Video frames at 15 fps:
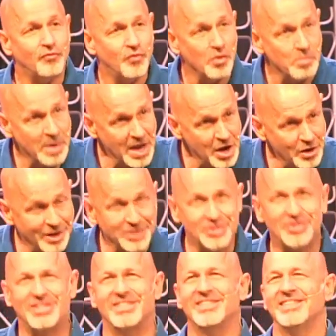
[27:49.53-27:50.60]

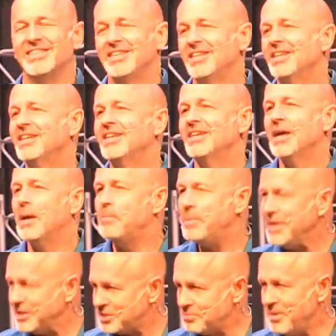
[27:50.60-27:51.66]
forbearance,
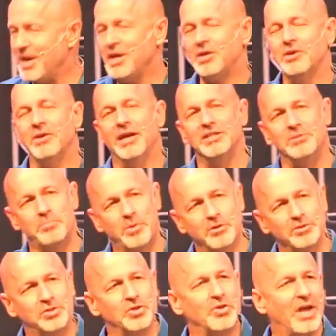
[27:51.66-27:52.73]
peacemaker as
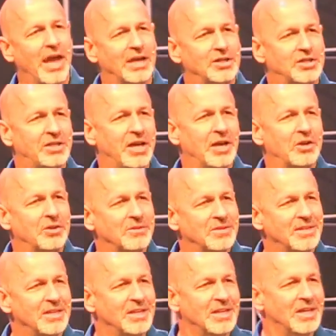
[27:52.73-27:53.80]
opposed to an
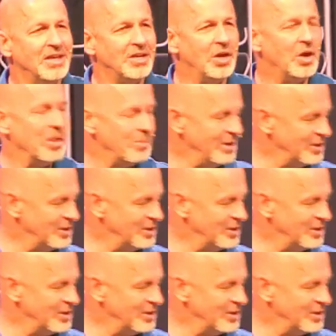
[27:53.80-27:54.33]
agitator. You know,